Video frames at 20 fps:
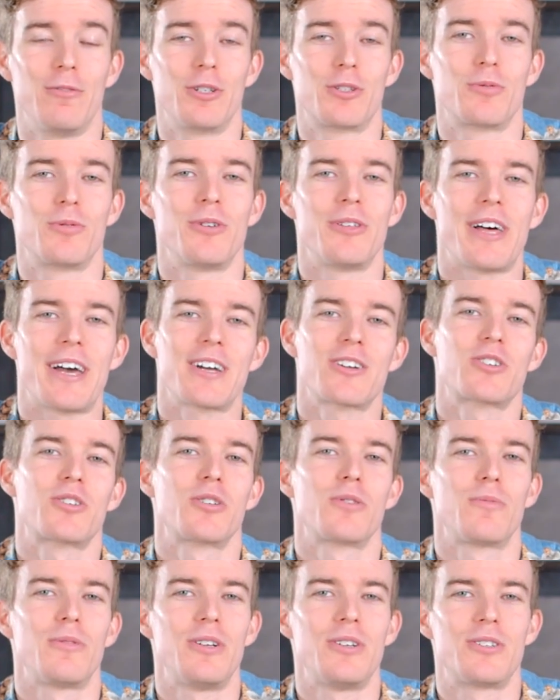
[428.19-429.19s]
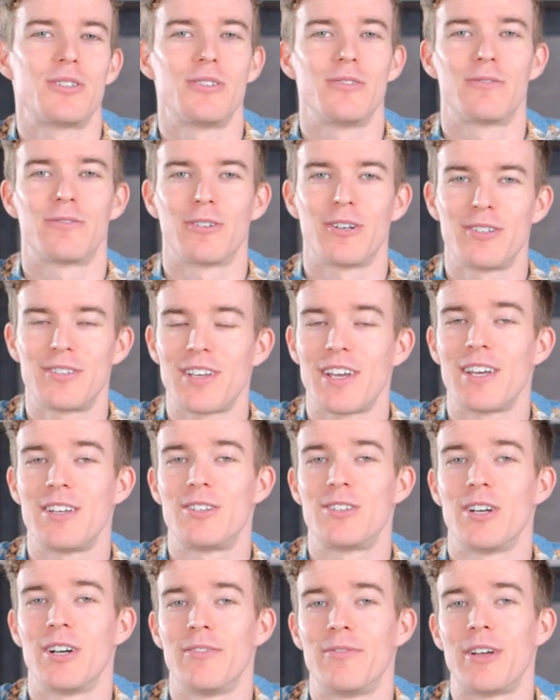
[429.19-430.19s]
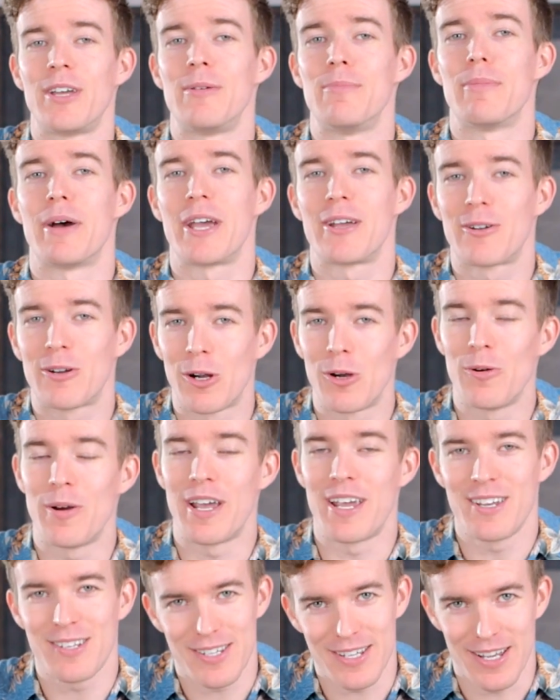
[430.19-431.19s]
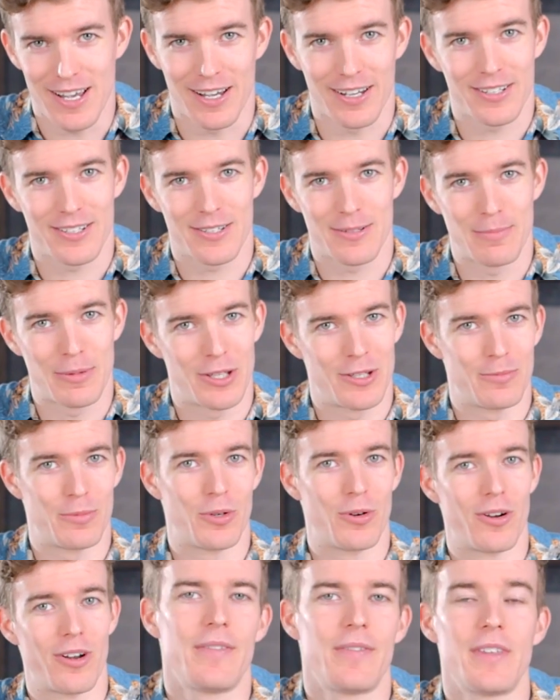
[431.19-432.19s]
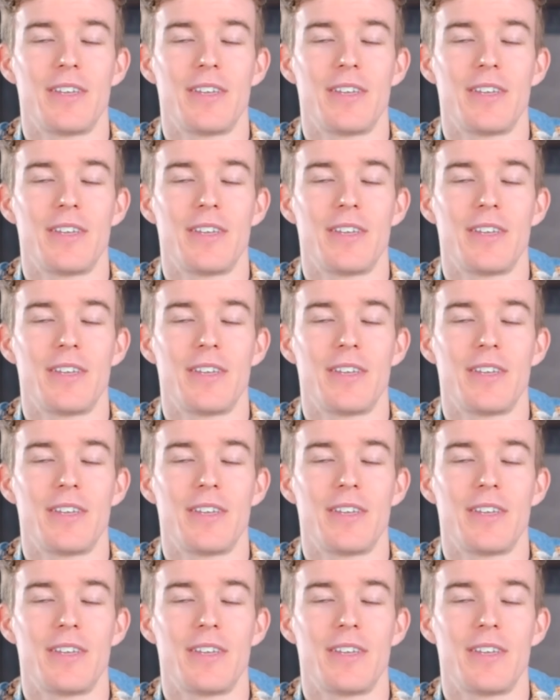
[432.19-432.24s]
which will actually reach the front edge of a micro ATX motherboard.